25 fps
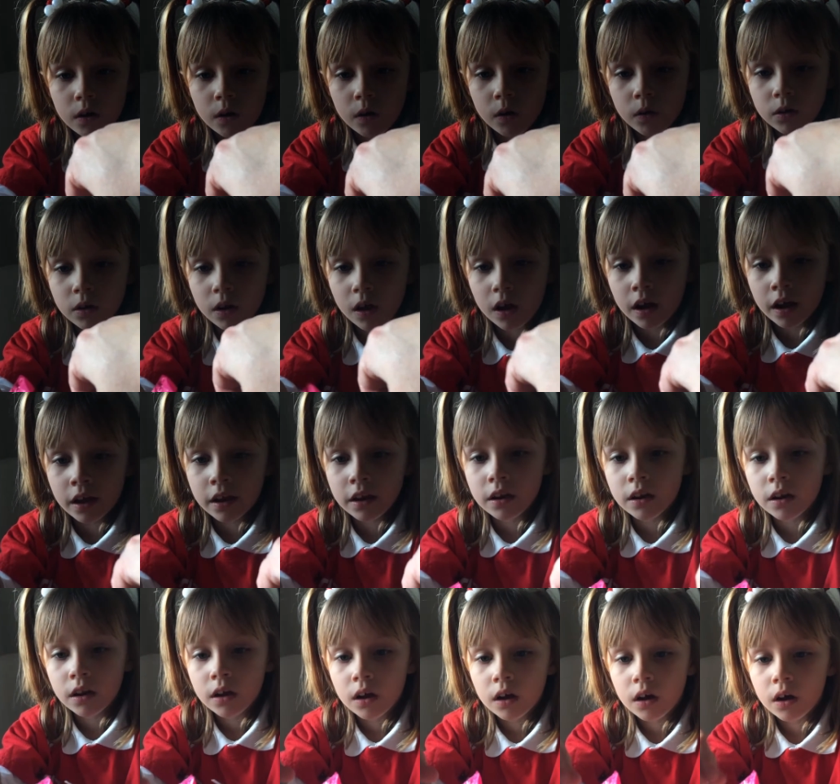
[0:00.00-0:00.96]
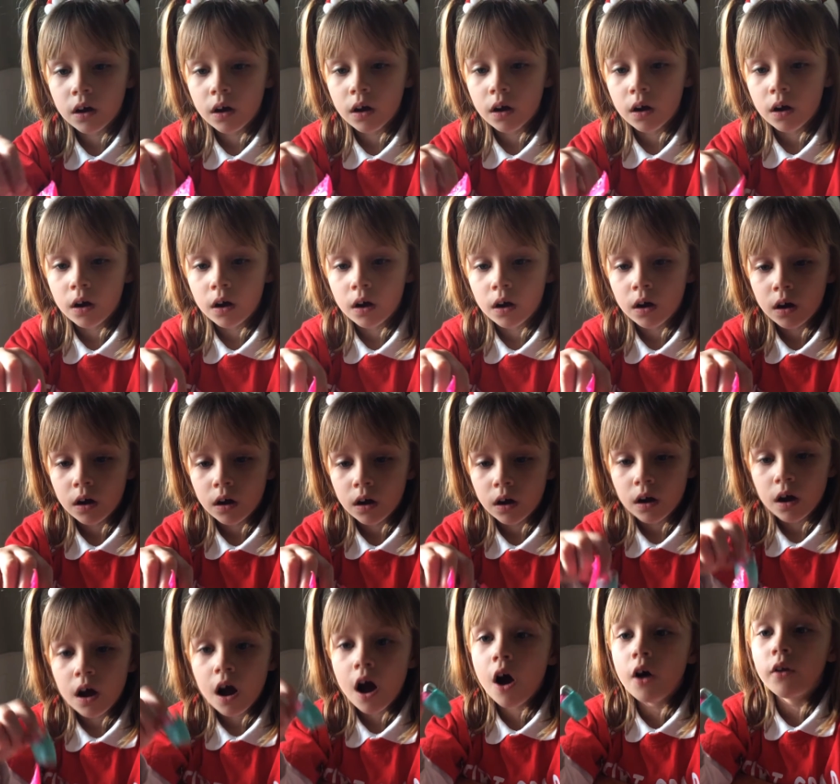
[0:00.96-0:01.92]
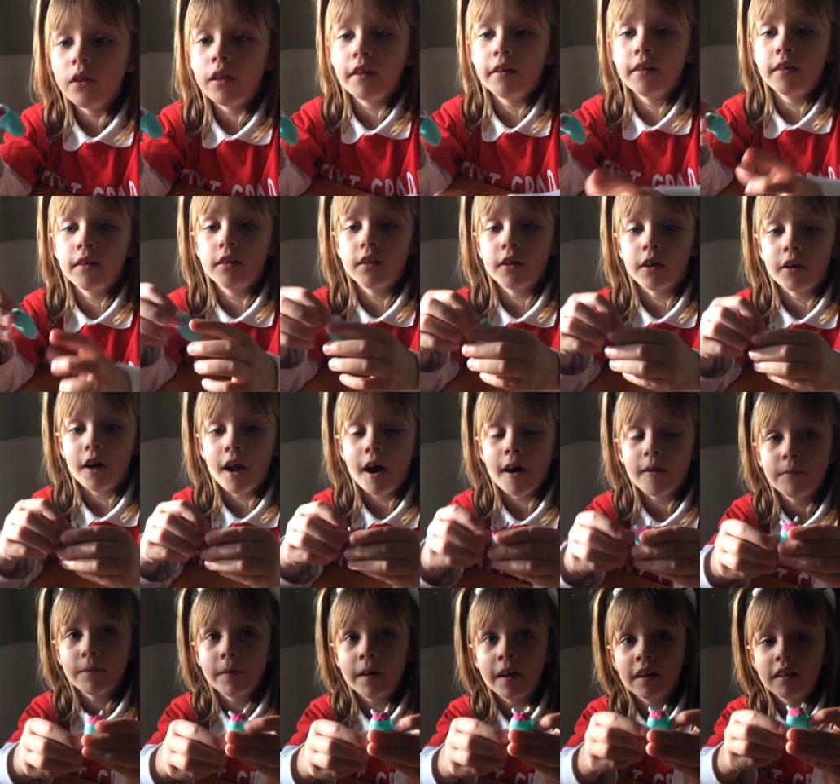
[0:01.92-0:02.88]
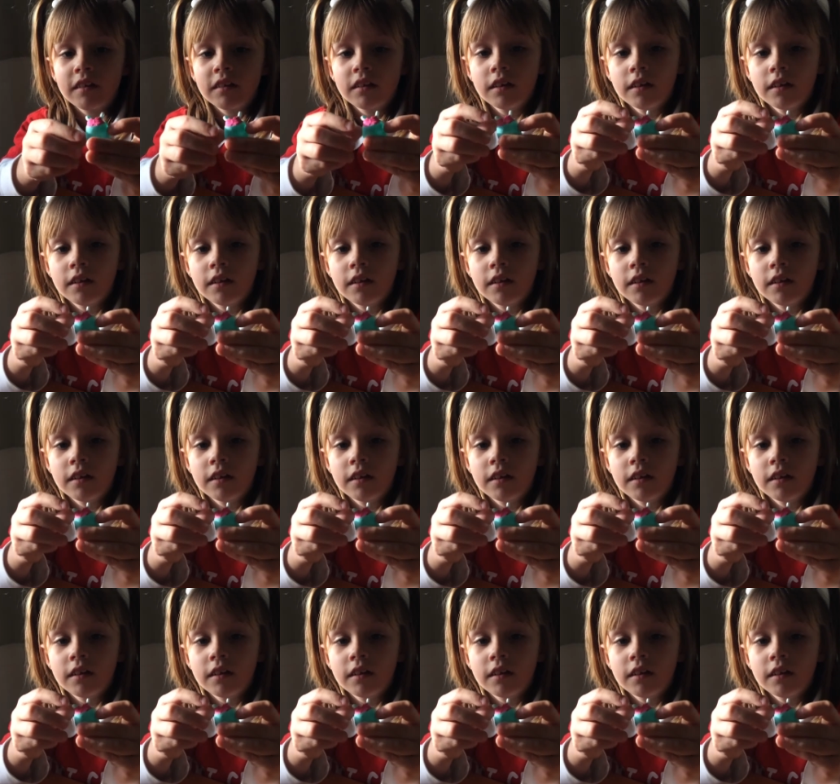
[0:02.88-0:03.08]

Hold on. Oh, this is her outfit.